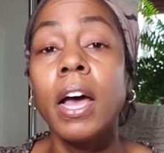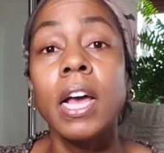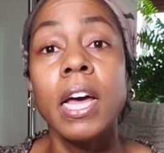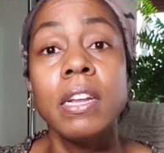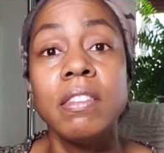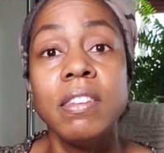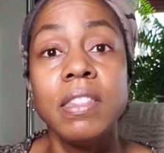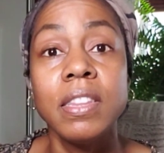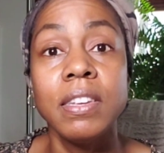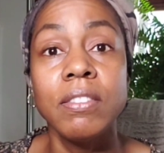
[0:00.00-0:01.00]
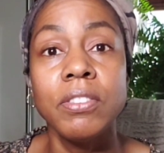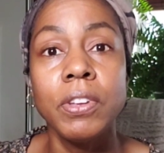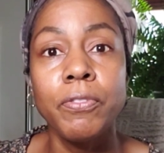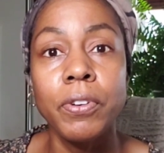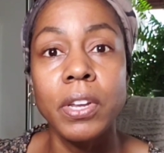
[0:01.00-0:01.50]
I kind of see things
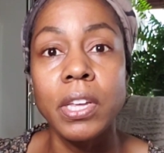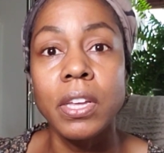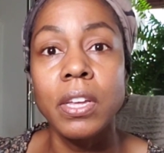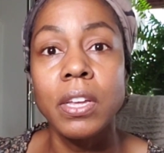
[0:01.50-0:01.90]
differently.